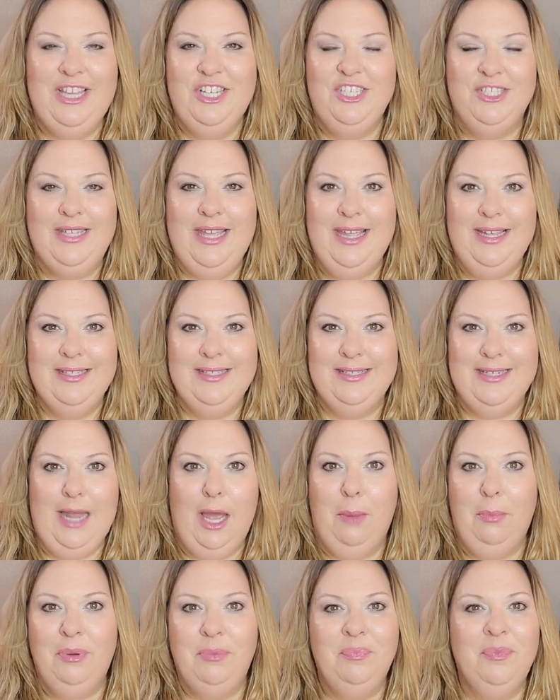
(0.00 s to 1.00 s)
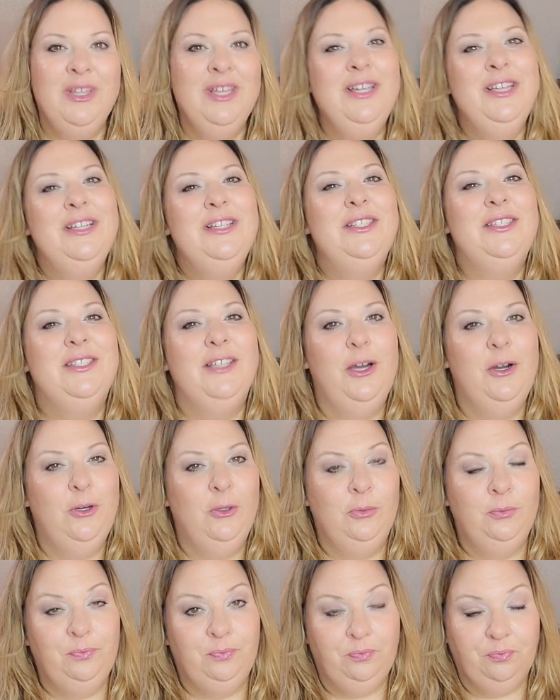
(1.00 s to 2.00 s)
I just can't stop.
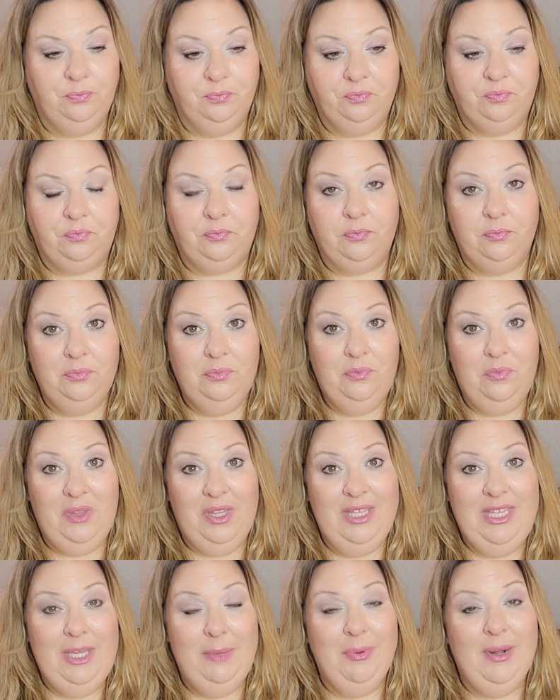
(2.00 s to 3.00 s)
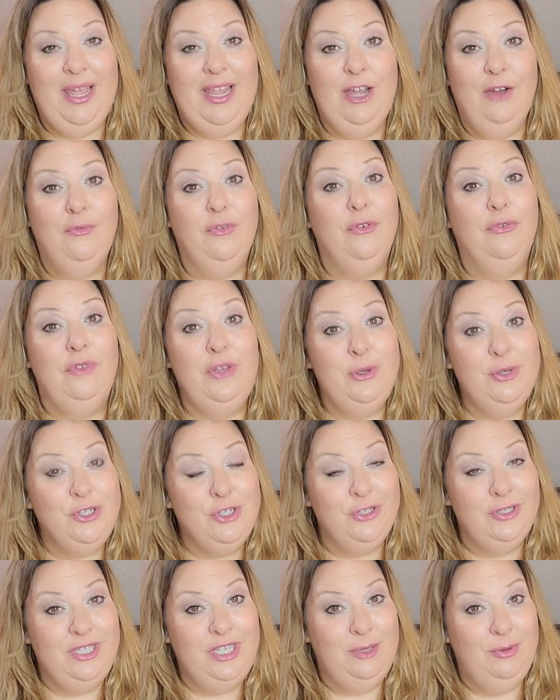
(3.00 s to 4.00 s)
So keep an eye out for
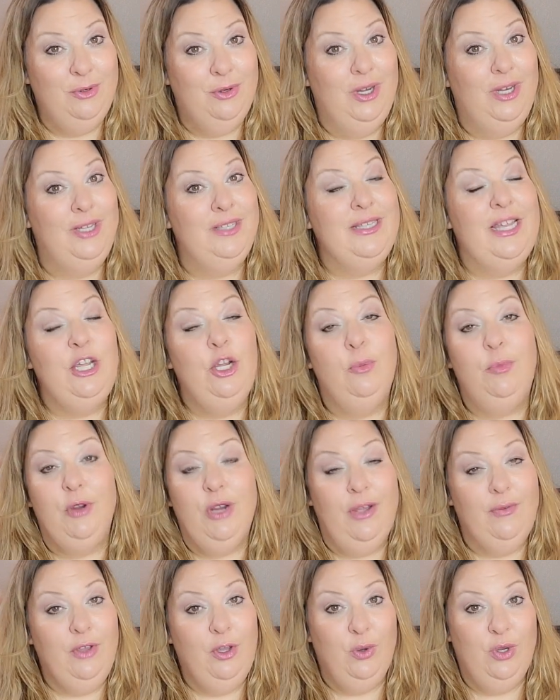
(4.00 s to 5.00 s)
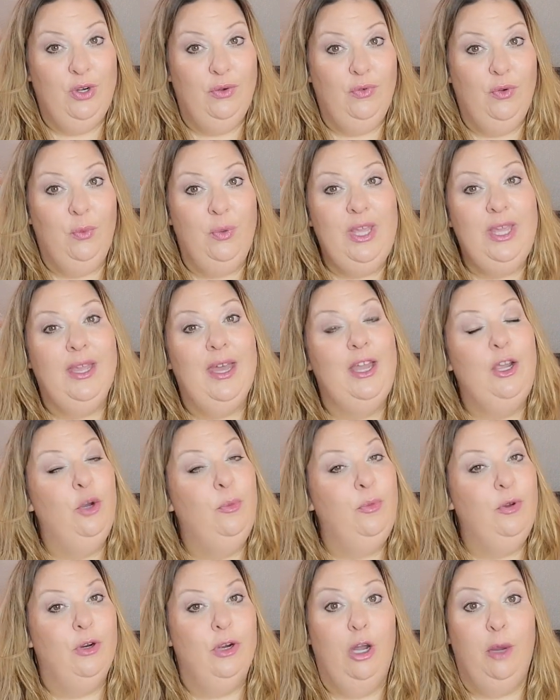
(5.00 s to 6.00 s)
future Temu hauls. I hope you're having a wonderful week. I
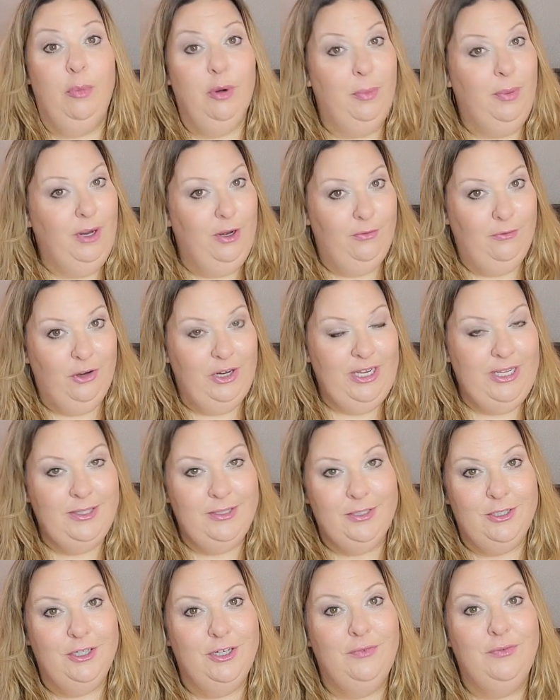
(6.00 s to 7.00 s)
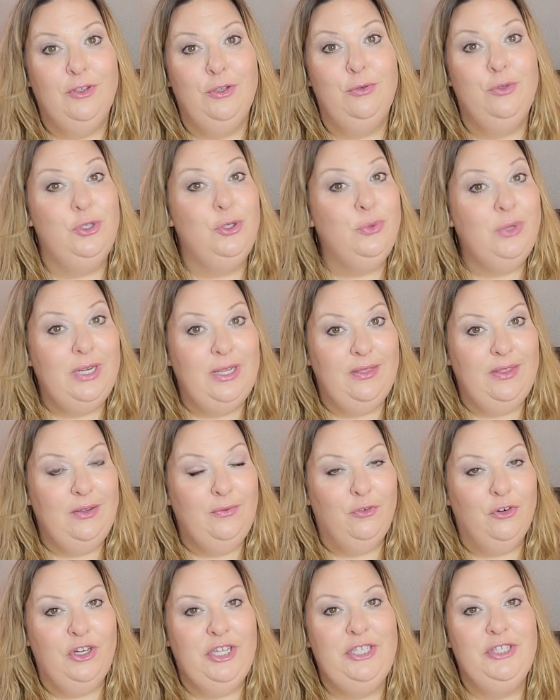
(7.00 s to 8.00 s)
hope you're all prepared for Easter. If you do
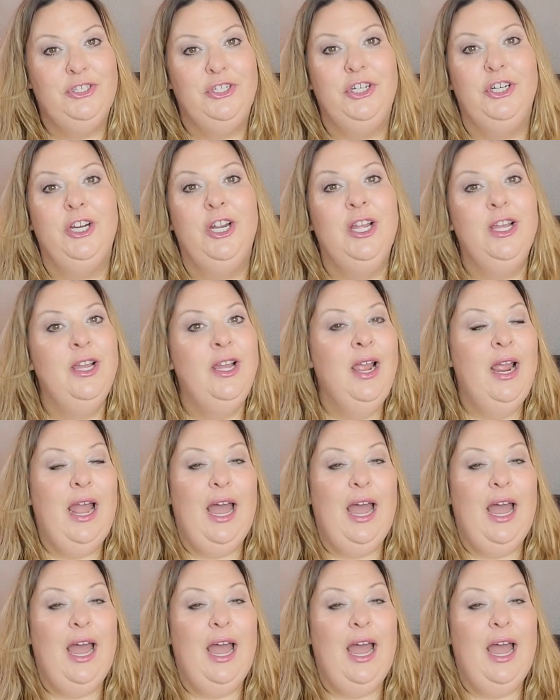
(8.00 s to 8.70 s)
anything for Easter,